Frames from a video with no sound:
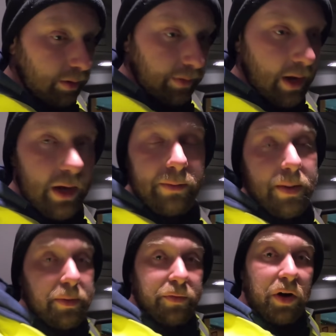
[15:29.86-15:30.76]
out overnight or
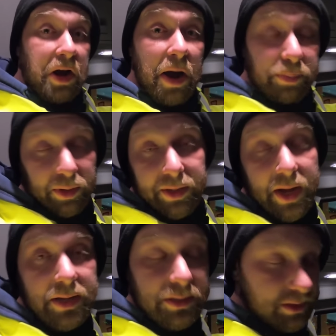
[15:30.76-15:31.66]
maybe for a couple of
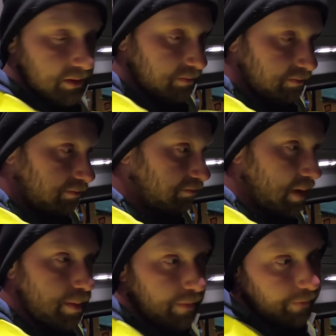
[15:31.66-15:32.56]
nights,
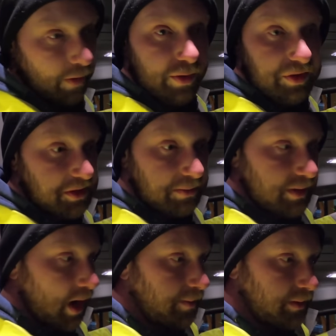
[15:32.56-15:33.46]
maybe further
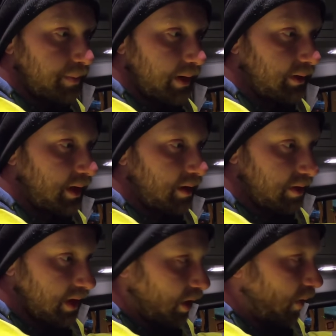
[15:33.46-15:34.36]
sometimes, but uh,
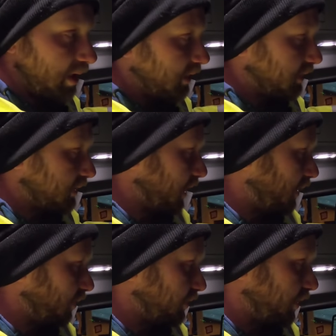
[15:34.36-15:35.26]
they know I need to stay
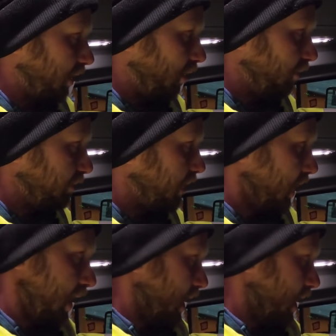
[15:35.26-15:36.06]
closer to home, but